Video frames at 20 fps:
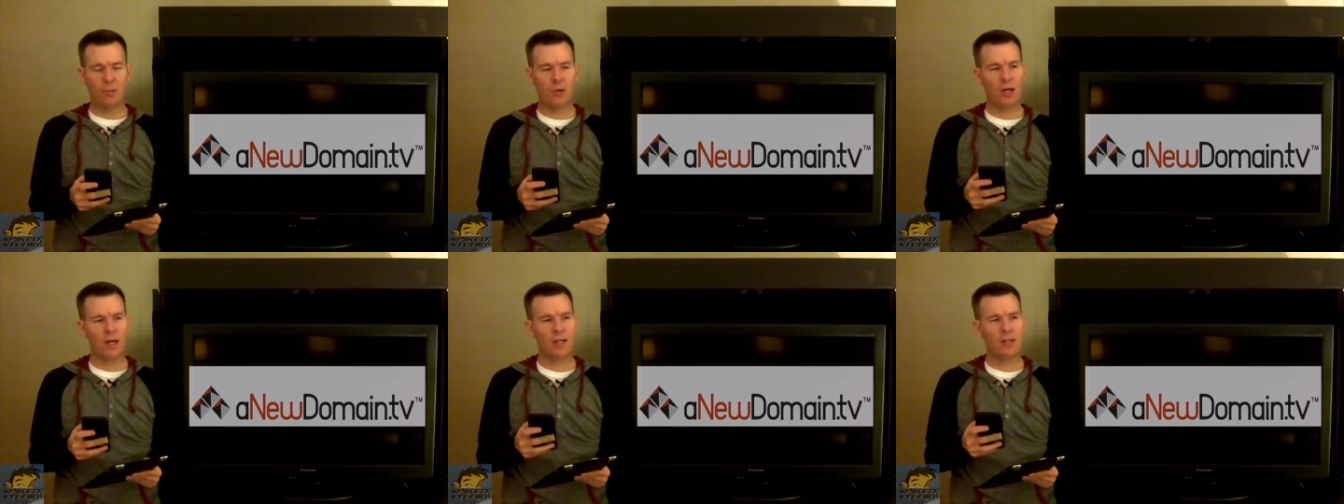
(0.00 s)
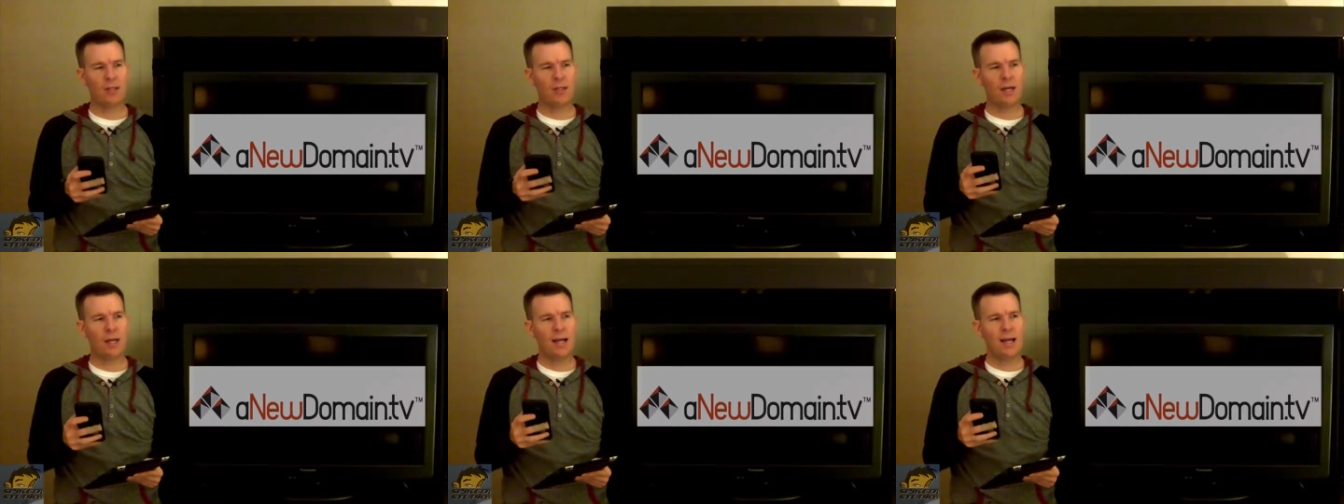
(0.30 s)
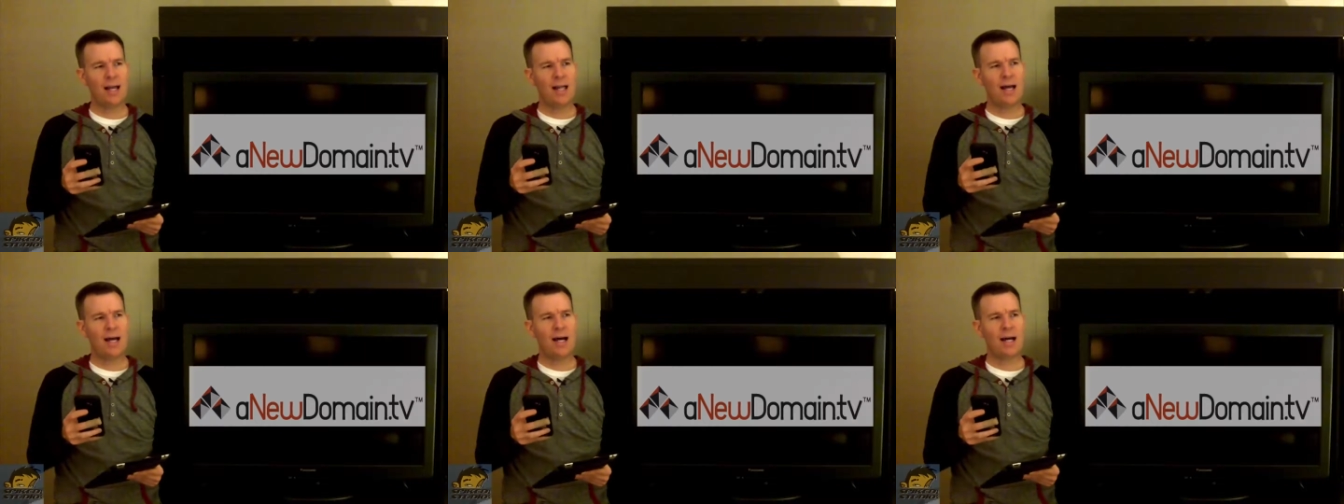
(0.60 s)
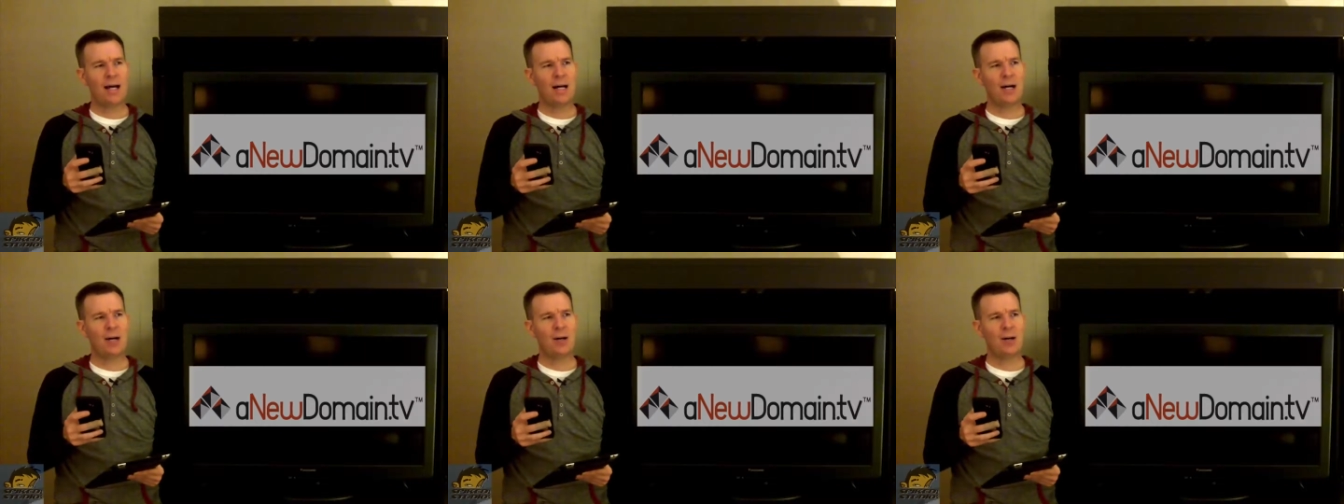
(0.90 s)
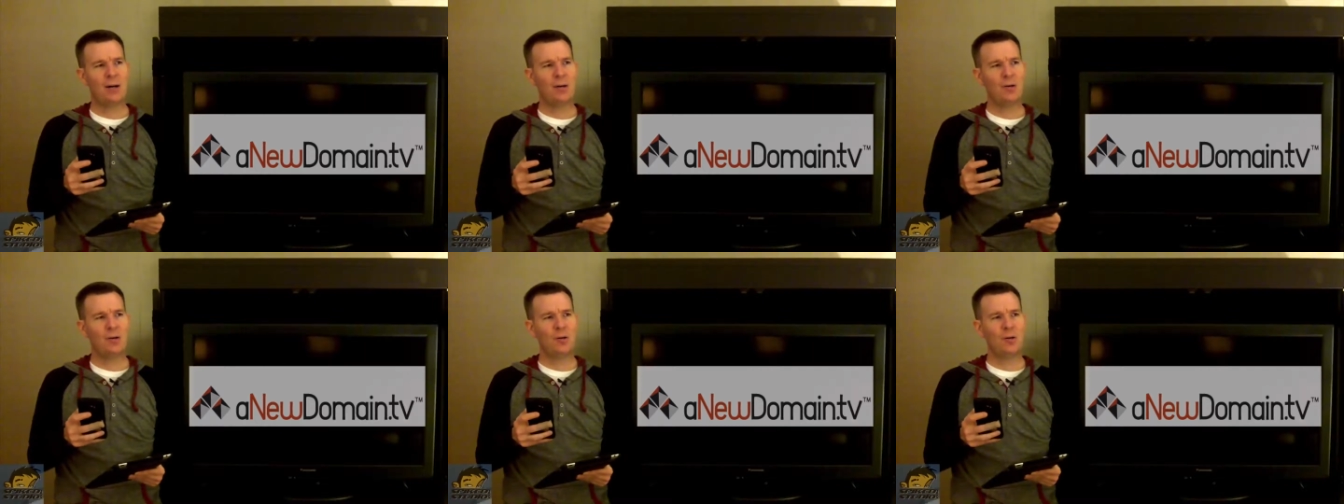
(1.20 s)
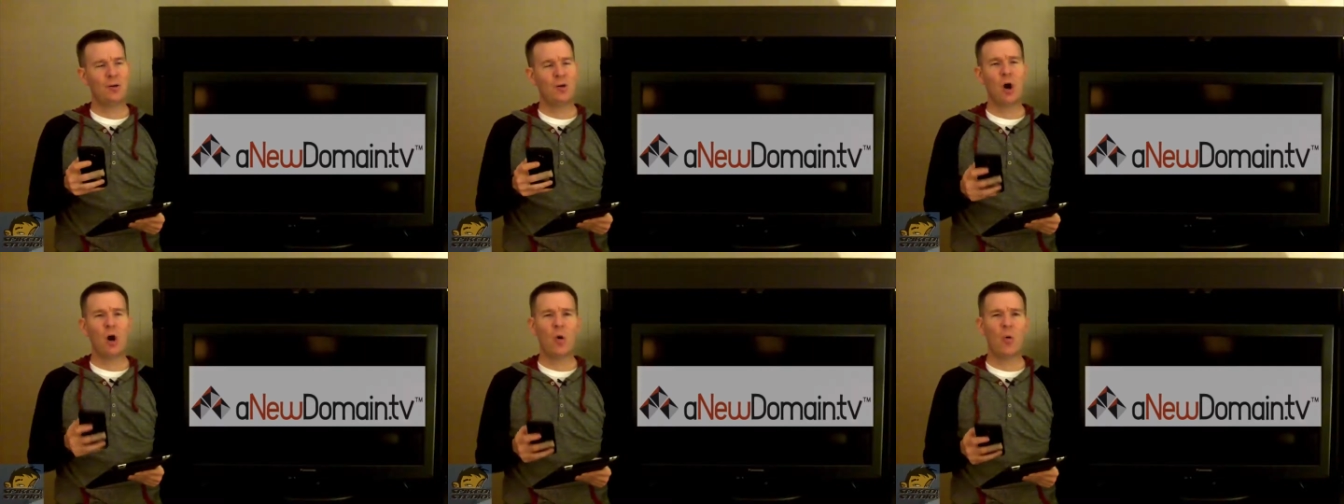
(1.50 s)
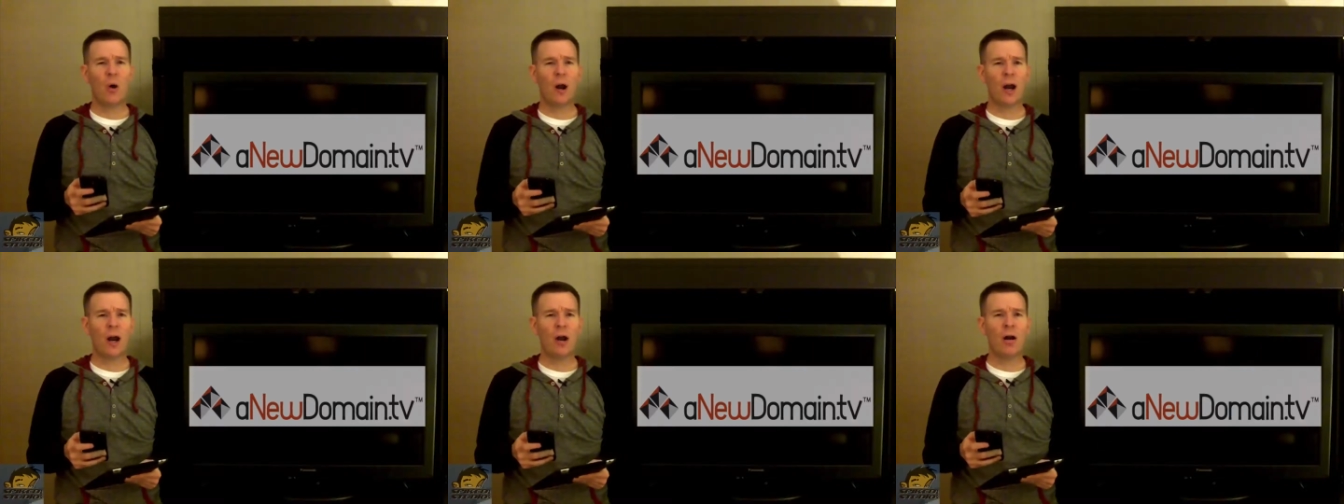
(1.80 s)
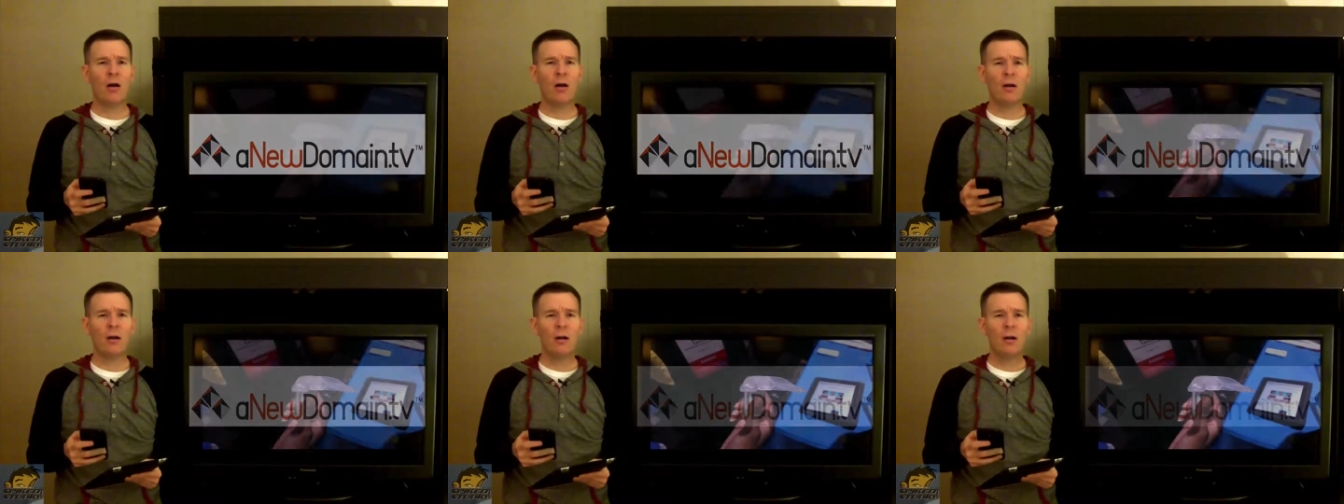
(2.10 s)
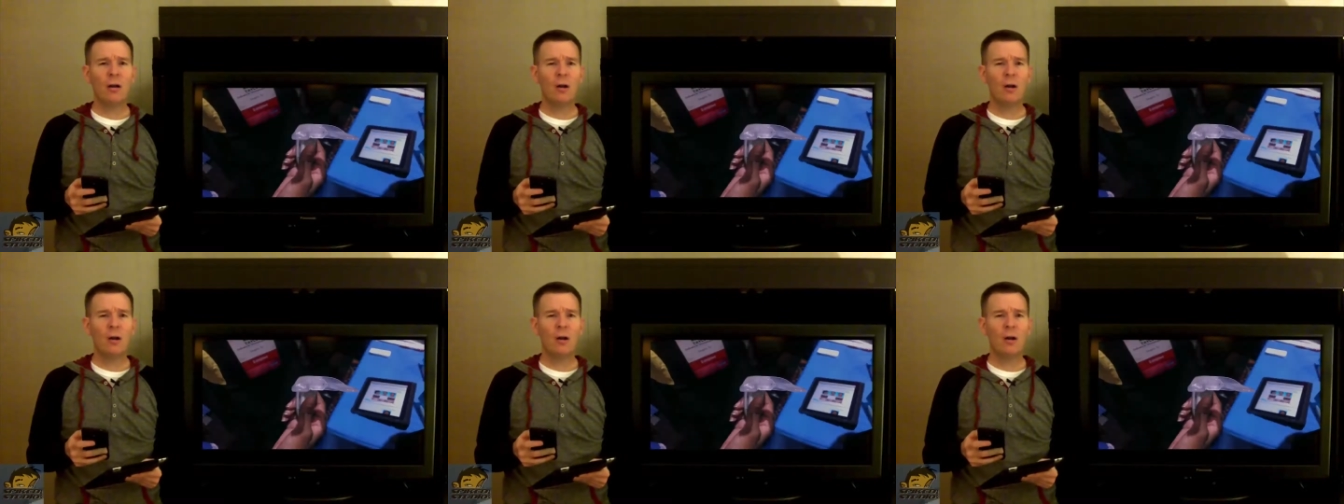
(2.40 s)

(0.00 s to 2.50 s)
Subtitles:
place nowhere.